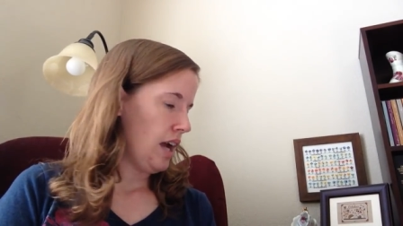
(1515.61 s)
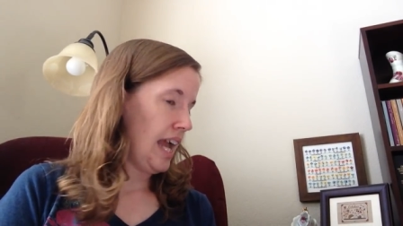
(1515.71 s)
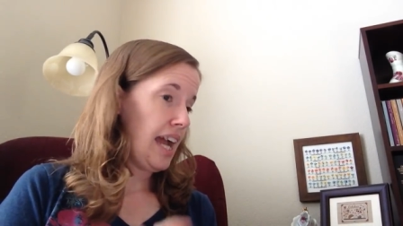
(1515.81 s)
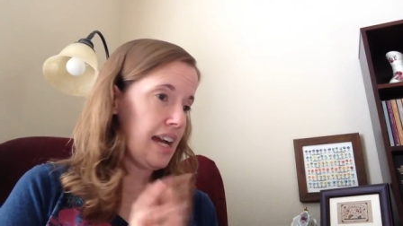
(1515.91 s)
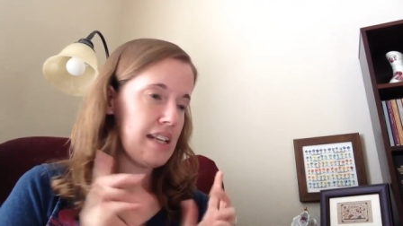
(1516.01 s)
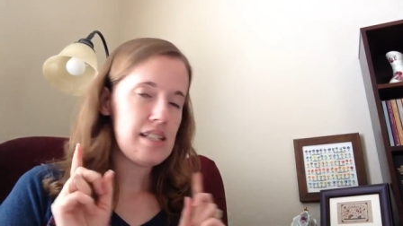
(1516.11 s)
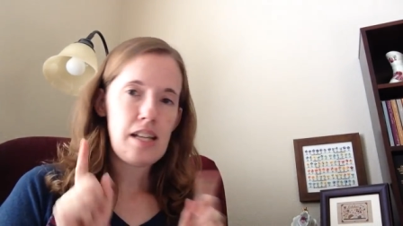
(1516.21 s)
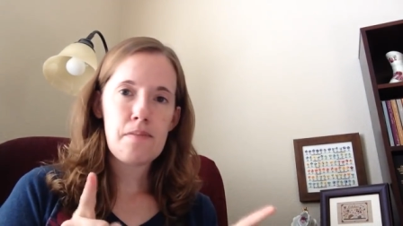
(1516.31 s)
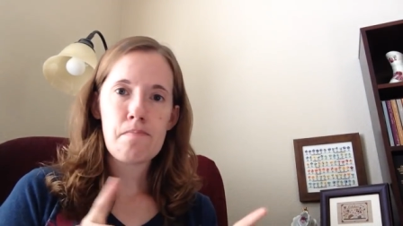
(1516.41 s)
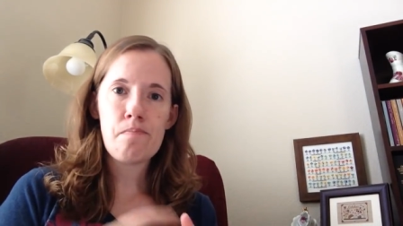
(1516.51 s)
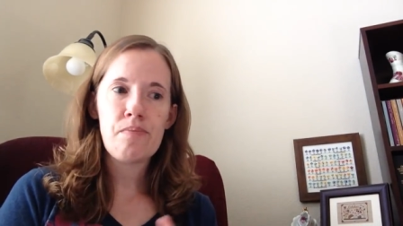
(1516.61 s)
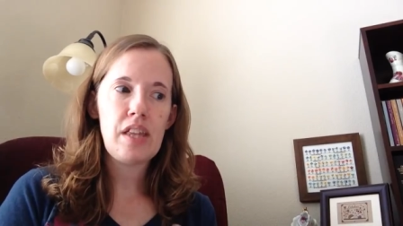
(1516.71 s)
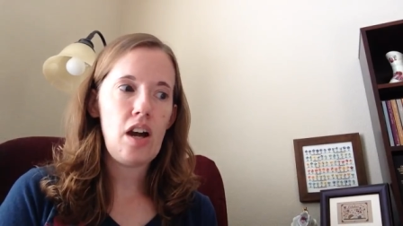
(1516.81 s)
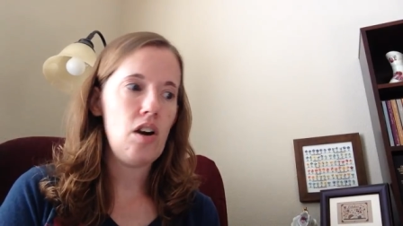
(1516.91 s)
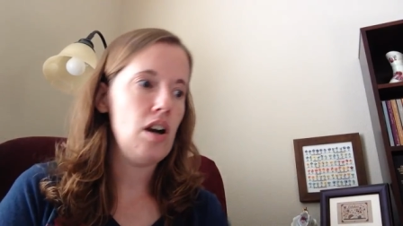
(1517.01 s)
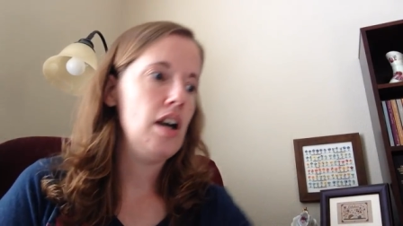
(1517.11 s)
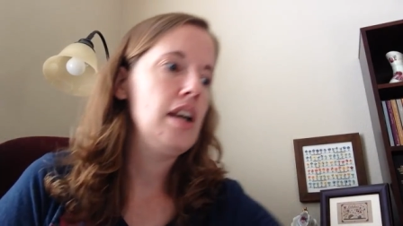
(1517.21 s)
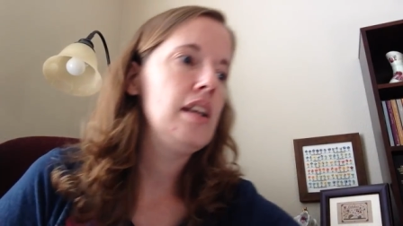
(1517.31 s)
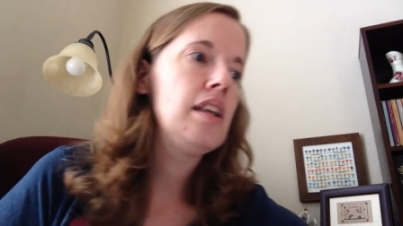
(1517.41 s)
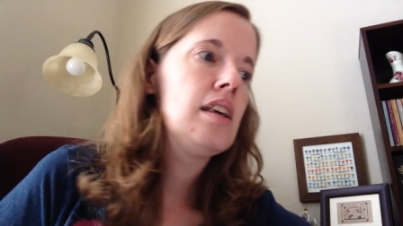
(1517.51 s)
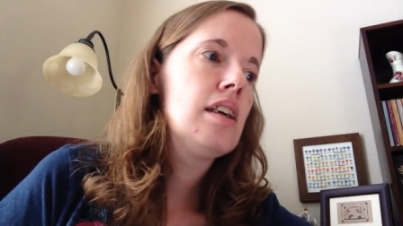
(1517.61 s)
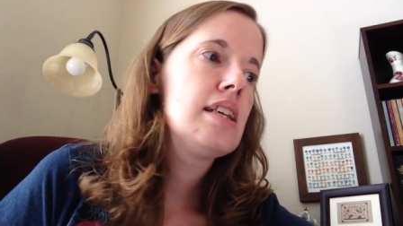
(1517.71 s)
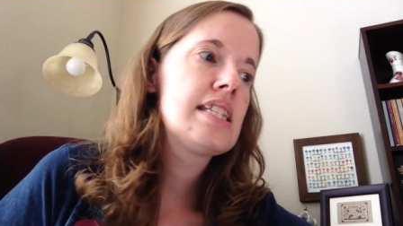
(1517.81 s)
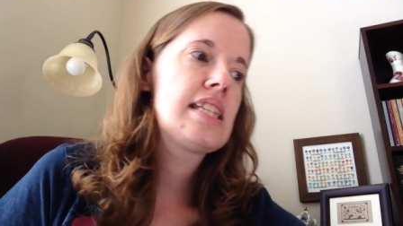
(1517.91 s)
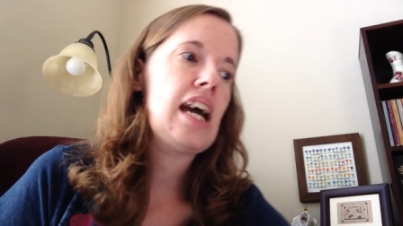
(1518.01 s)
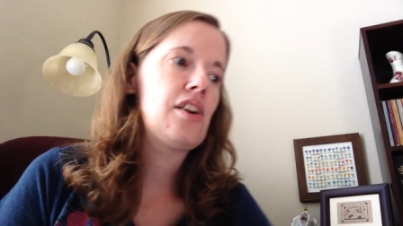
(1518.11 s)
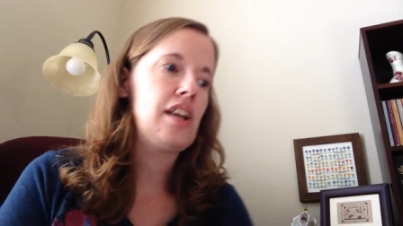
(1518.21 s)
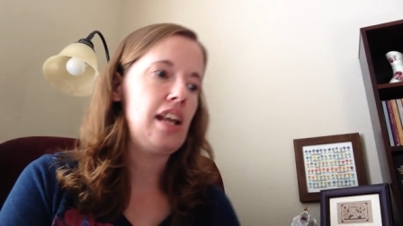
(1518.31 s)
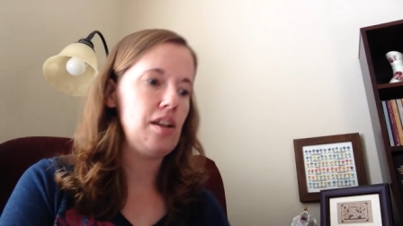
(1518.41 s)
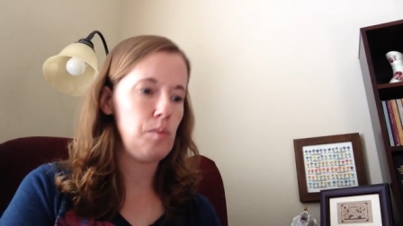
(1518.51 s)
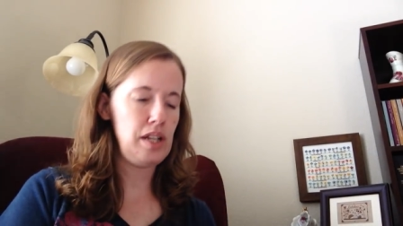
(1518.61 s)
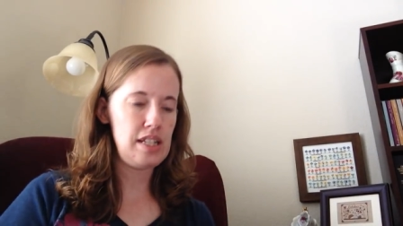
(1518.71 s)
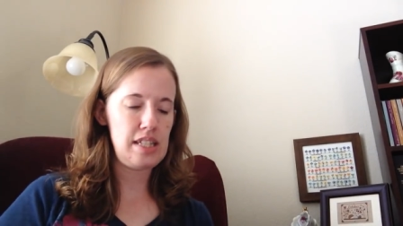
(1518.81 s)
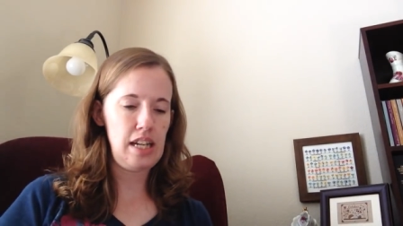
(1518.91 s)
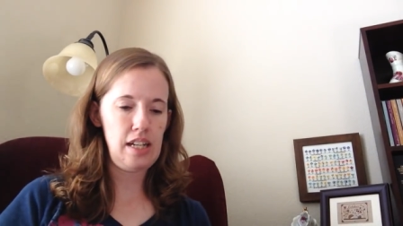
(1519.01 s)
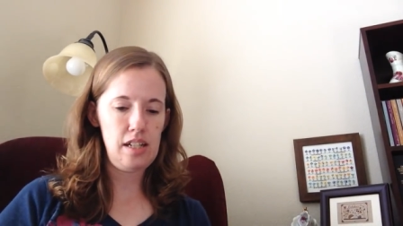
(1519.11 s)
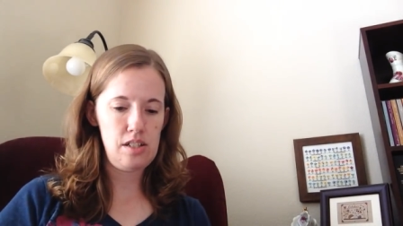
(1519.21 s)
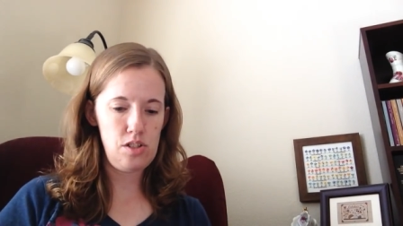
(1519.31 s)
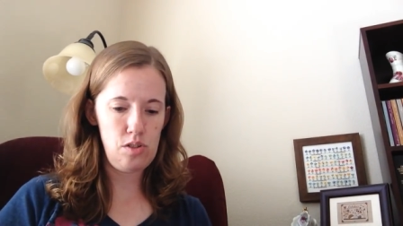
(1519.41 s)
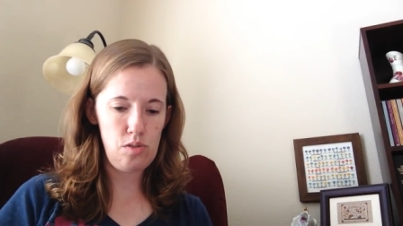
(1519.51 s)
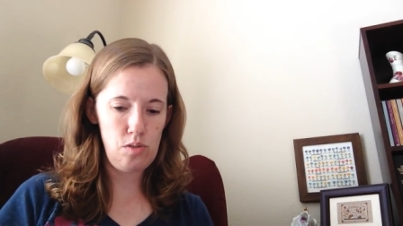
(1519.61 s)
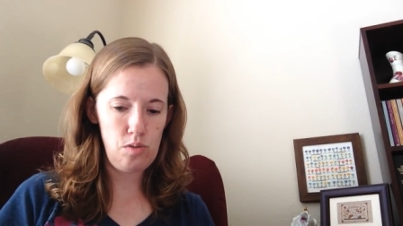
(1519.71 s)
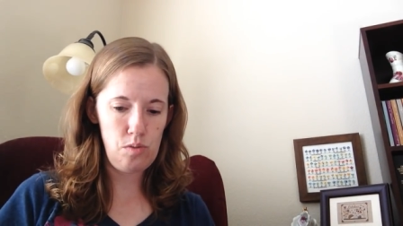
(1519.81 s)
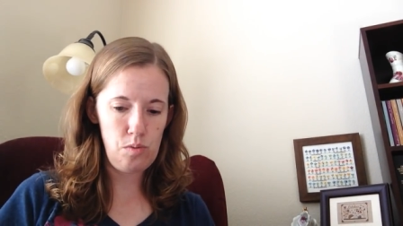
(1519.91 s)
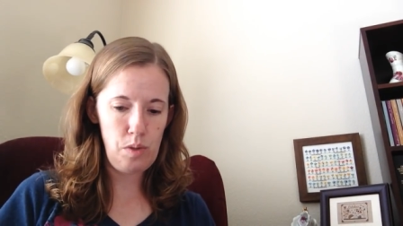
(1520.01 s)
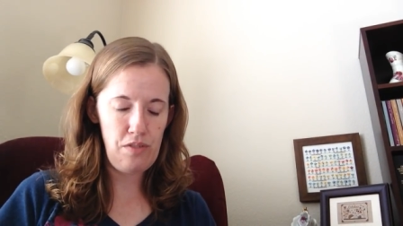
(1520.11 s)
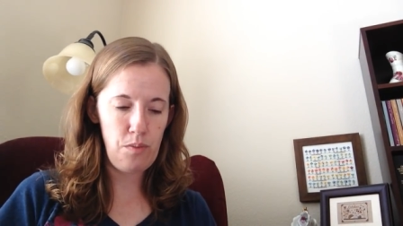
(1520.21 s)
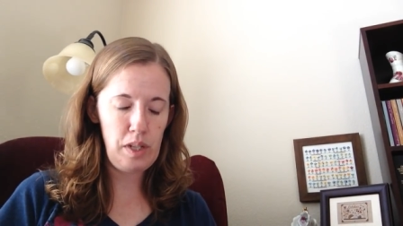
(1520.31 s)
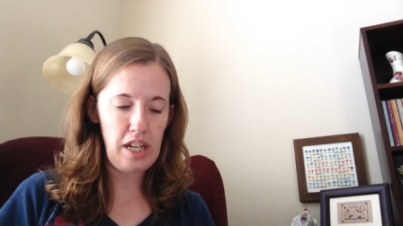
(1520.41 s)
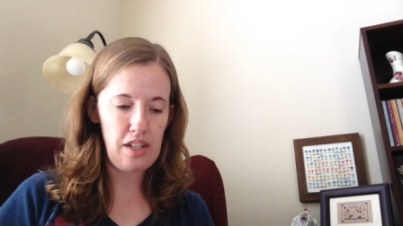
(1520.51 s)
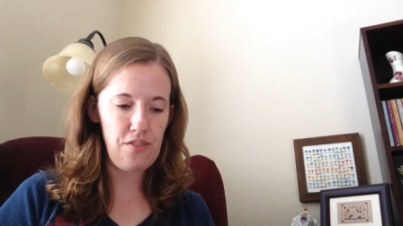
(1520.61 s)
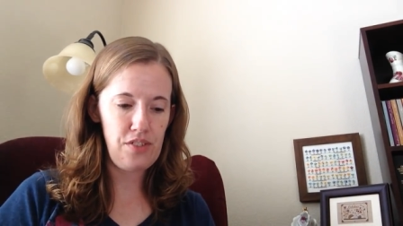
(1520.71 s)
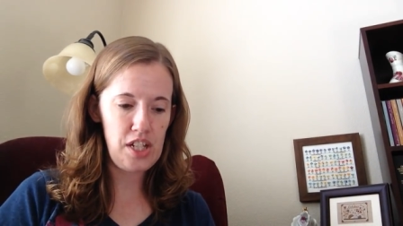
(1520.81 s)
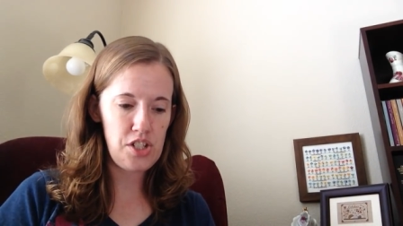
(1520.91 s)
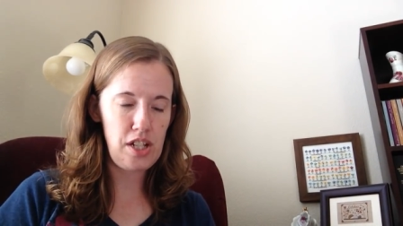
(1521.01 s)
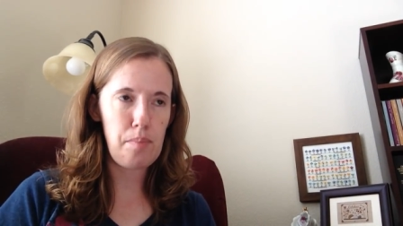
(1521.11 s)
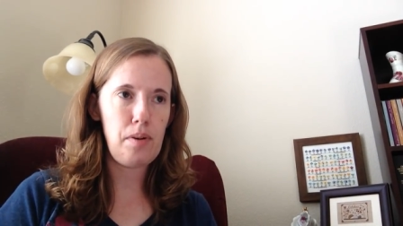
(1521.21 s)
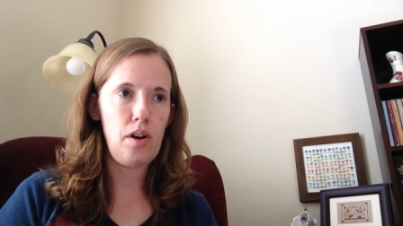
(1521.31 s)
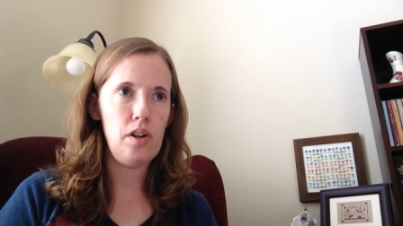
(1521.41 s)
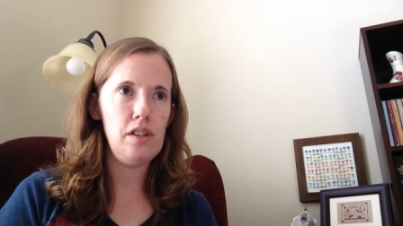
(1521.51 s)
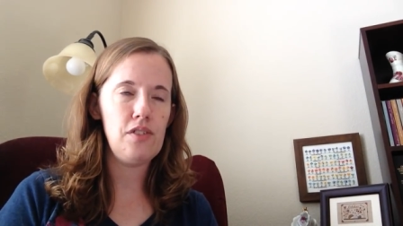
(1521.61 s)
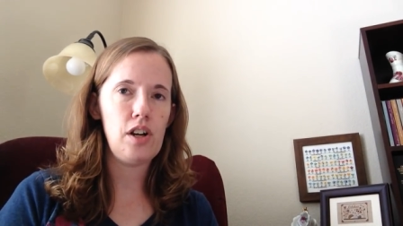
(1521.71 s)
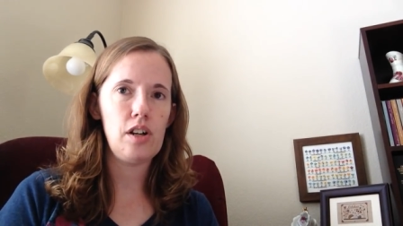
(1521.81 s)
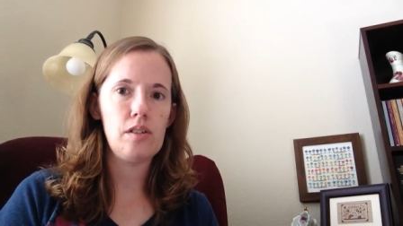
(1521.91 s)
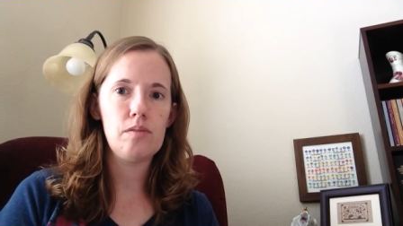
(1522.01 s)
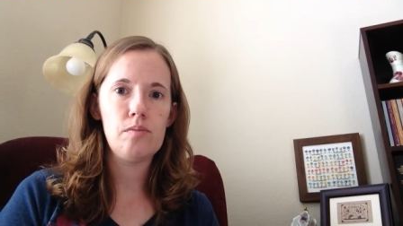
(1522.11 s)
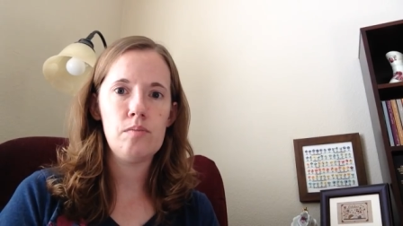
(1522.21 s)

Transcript: And on Saturday, we decided to, we we kind of finished up all of our